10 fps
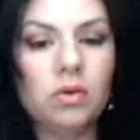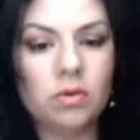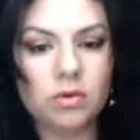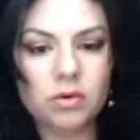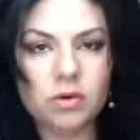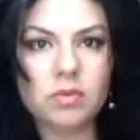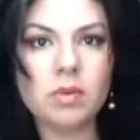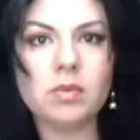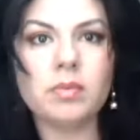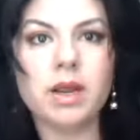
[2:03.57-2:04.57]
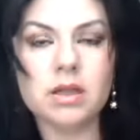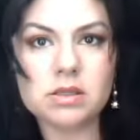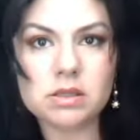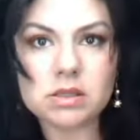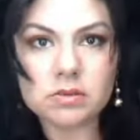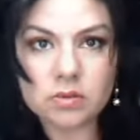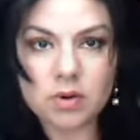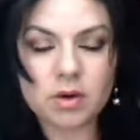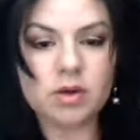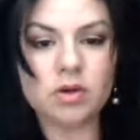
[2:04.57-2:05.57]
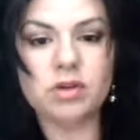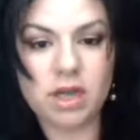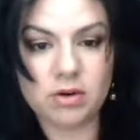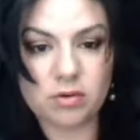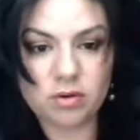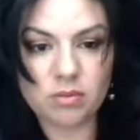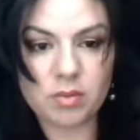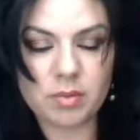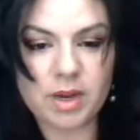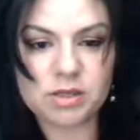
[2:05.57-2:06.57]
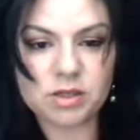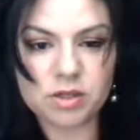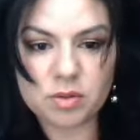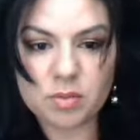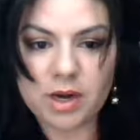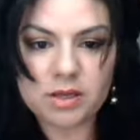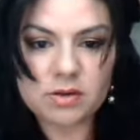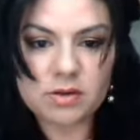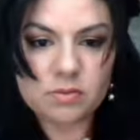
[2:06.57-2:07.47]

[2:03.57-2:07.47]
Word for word: your two rubber bands, or your, yeah, your two rubber bands, your two braids,